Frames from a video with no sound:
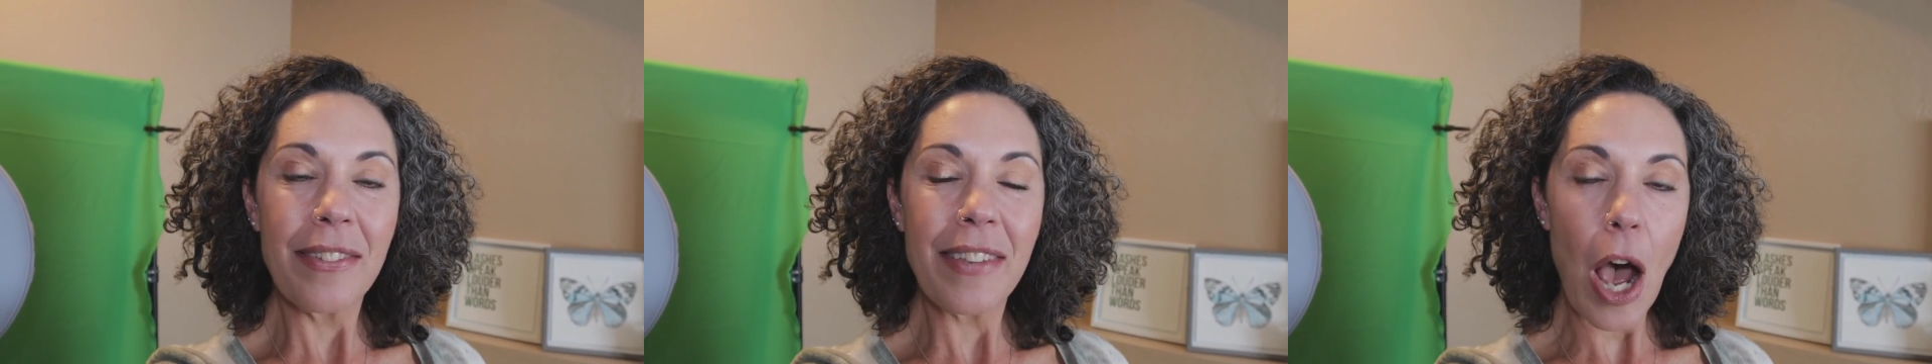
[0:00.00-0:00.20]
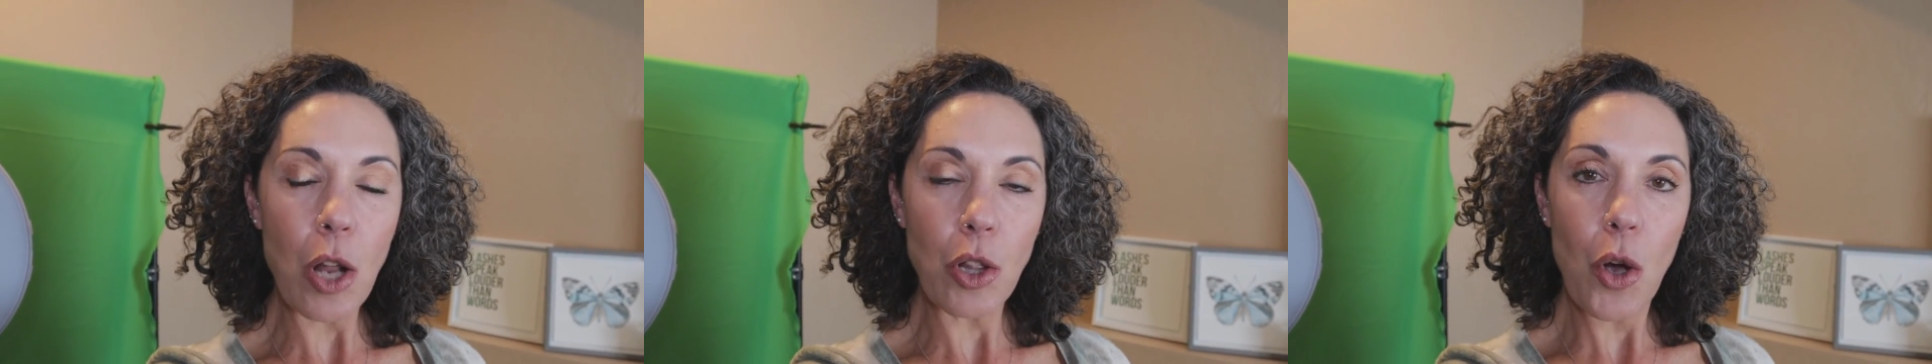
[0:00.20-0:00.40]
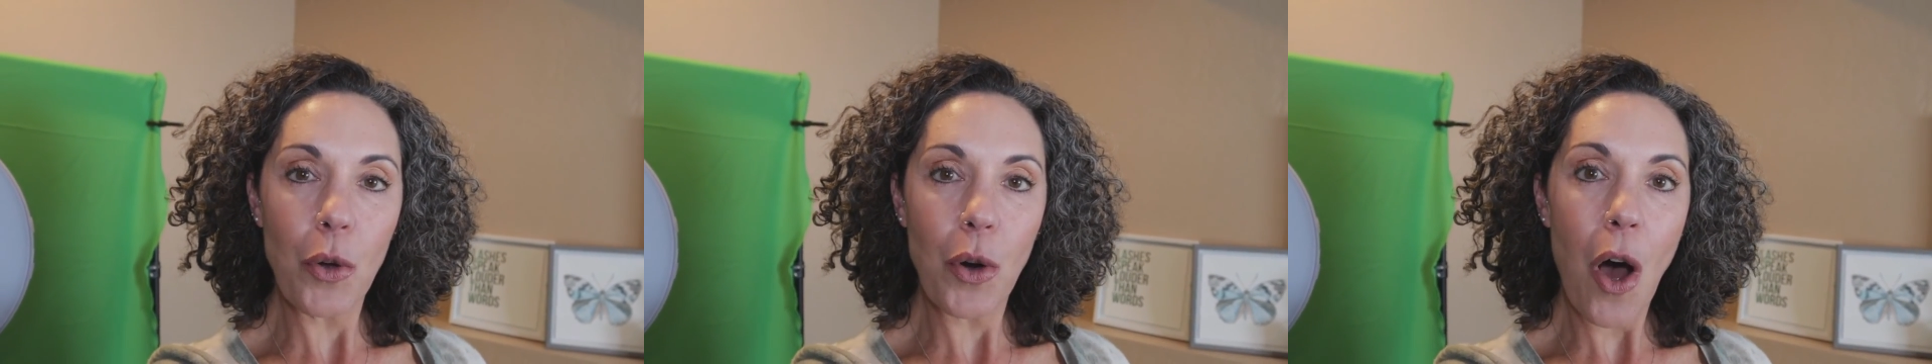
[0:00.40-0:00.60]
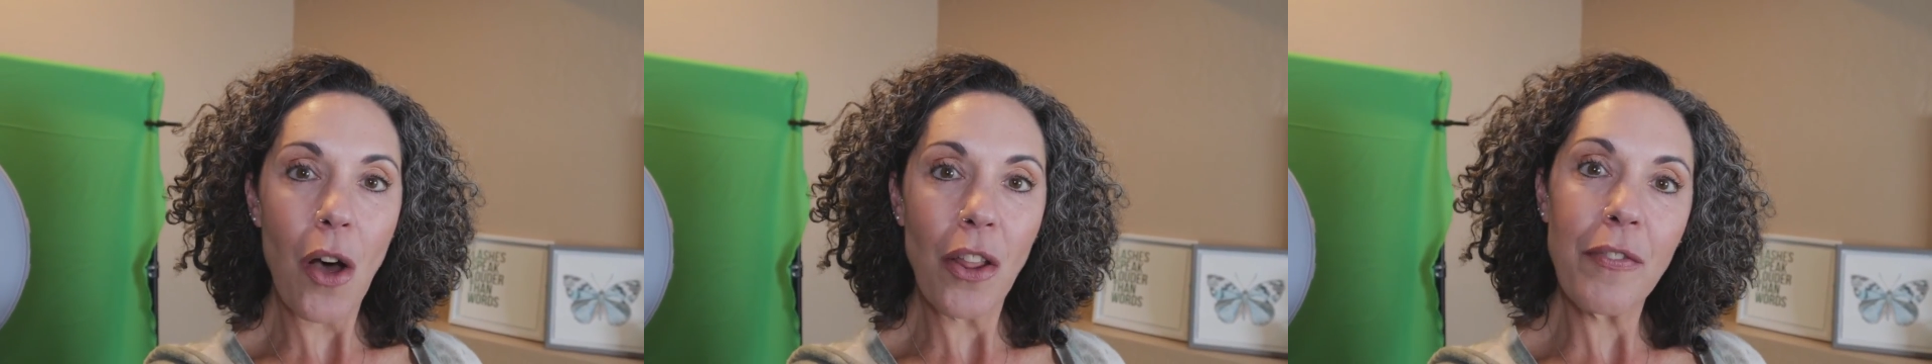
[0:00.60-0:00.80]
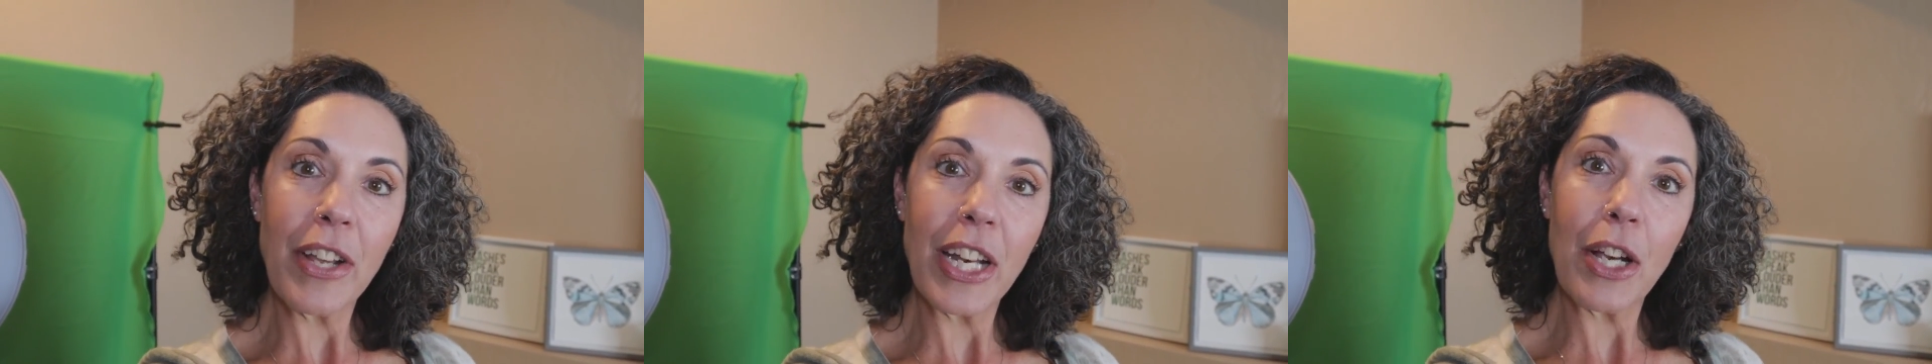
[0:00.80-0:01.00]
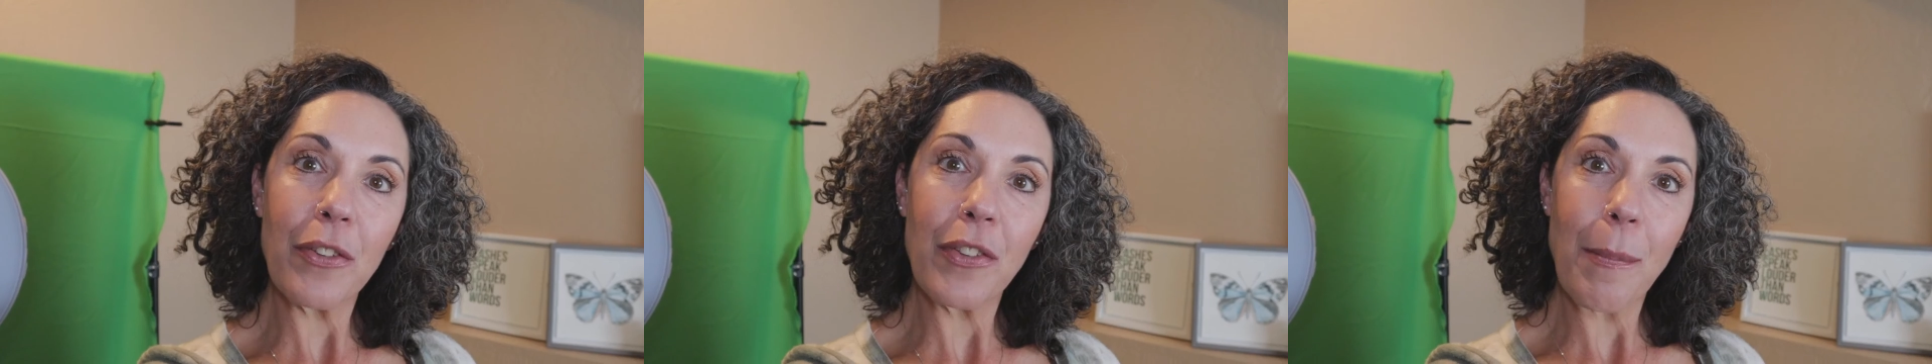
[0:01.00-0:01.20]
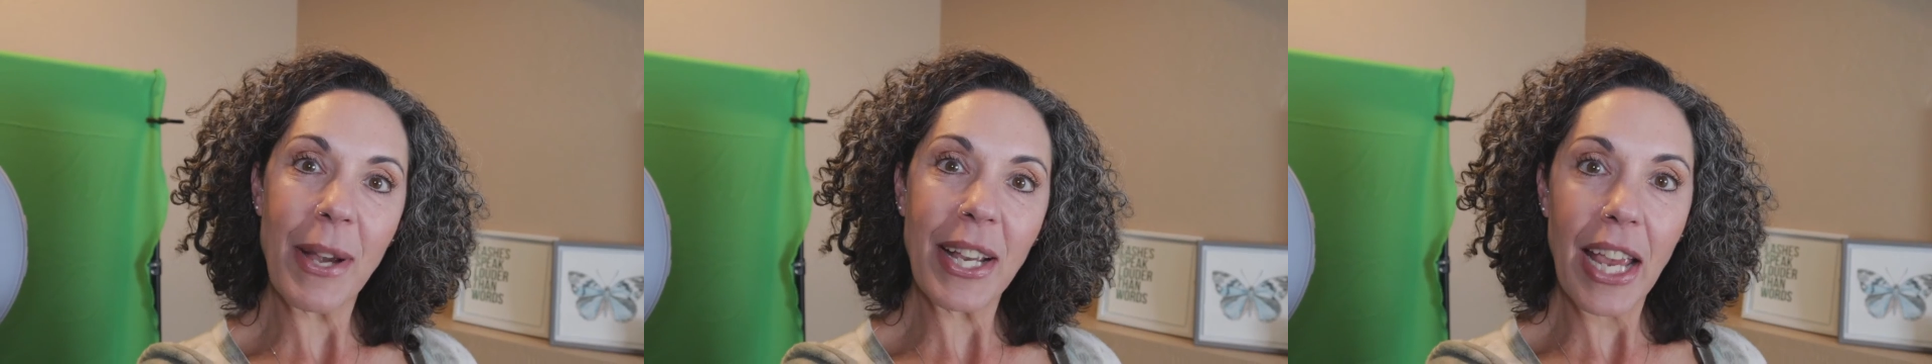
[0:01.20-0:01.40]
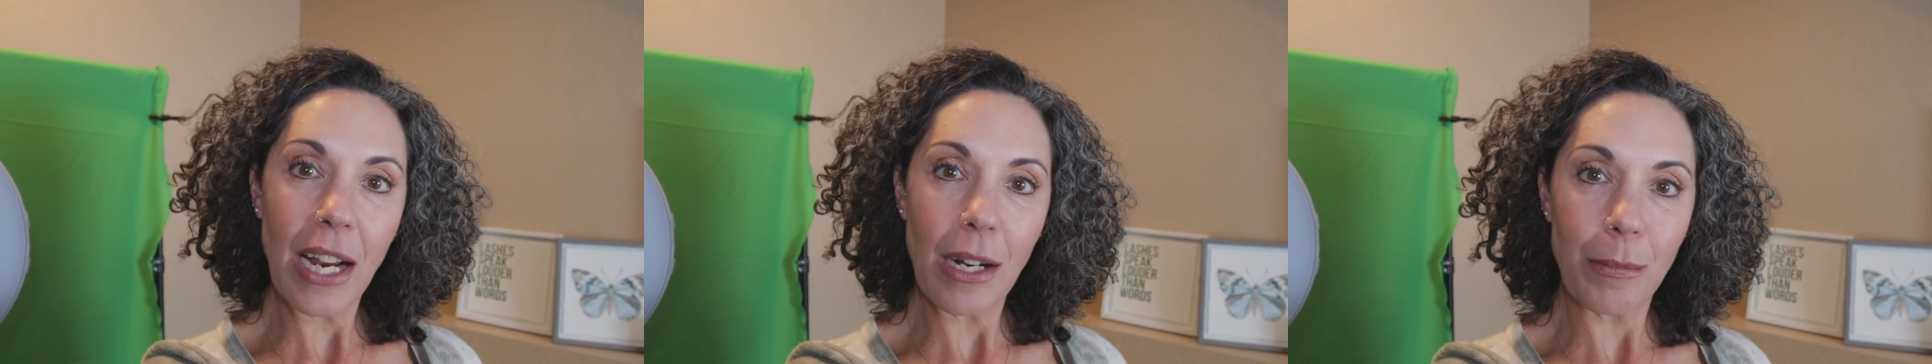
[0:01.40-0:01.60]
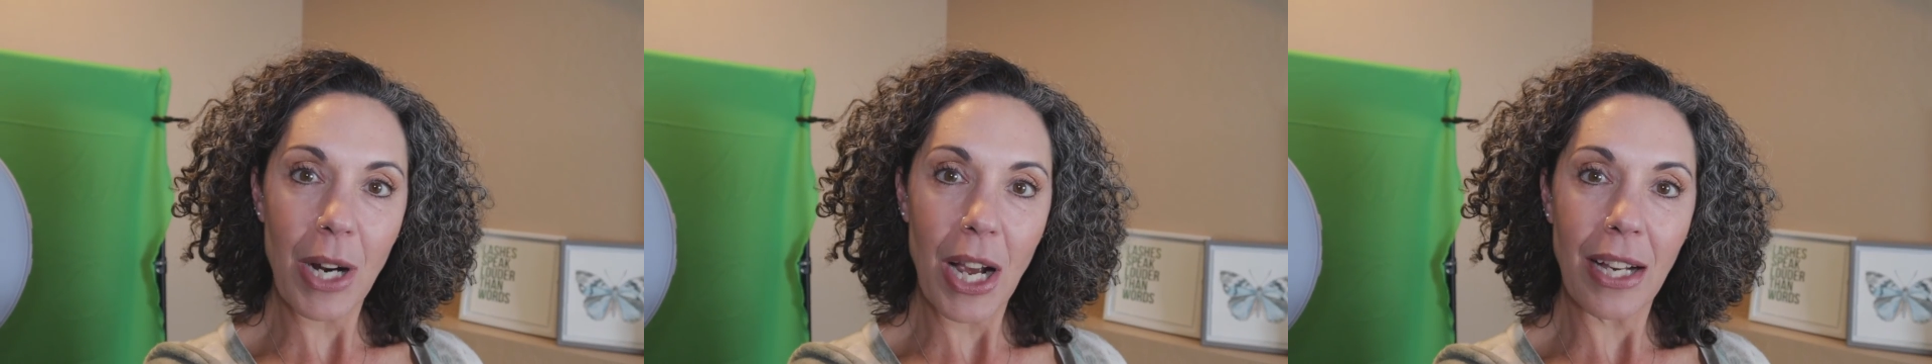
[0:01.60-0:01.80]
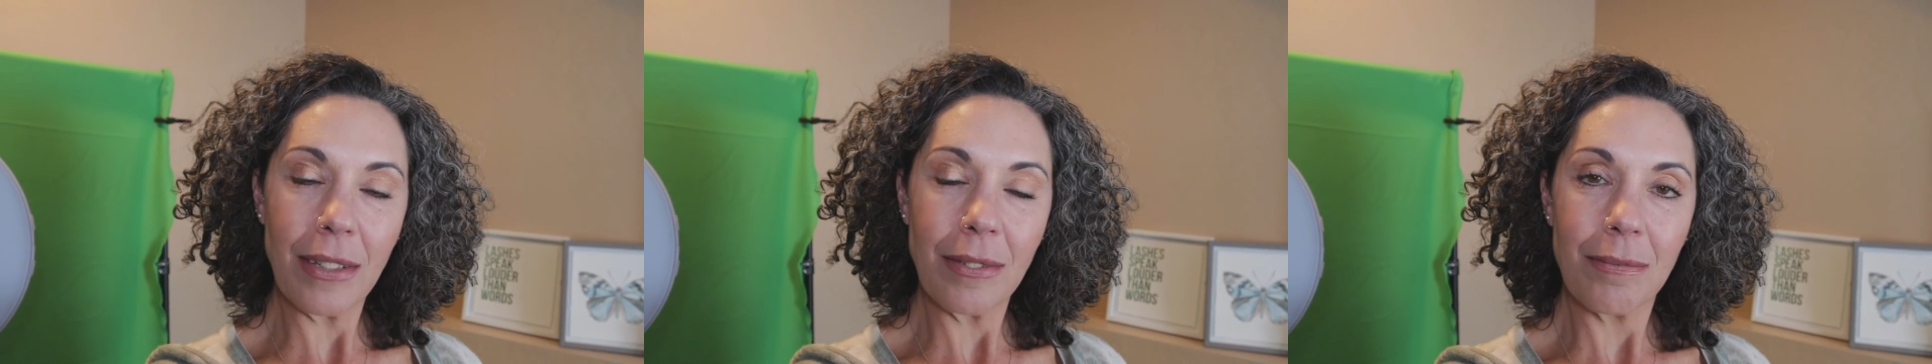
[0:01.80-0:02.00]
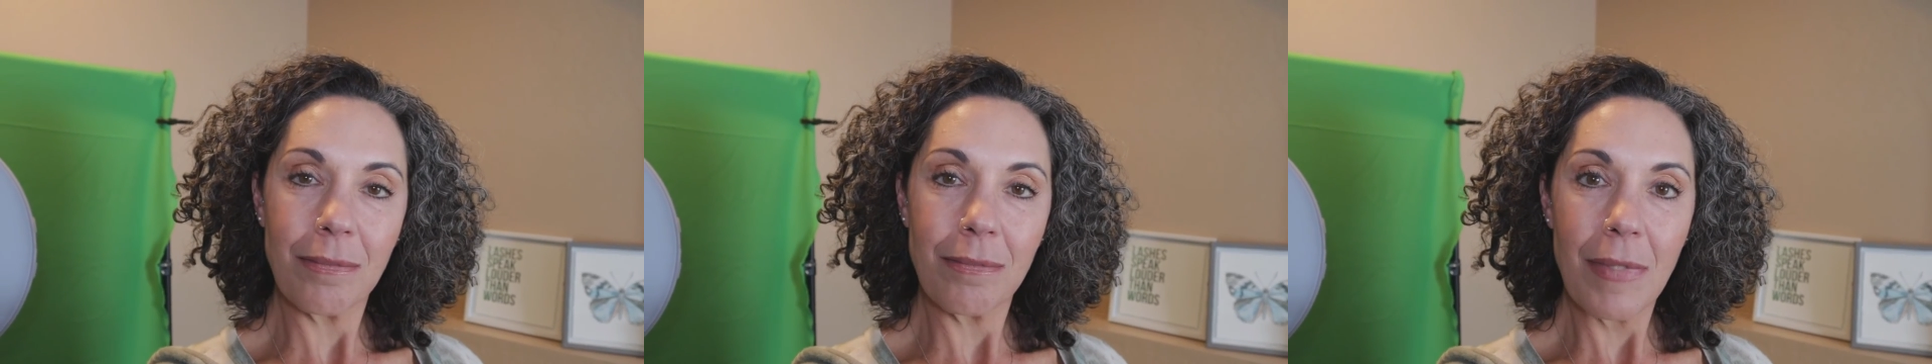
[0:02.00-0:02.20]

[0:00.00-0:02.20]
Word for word: download all the videos on my camera.